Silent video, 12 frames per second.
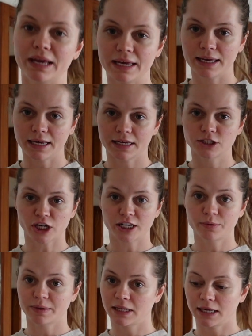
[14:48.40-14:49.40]
We
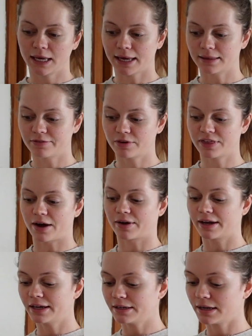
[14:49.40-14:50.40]
genuinely can't live without
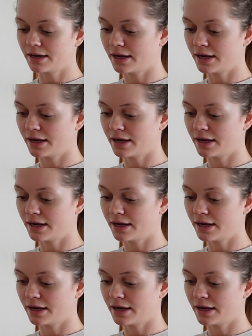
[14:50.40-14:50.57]
it.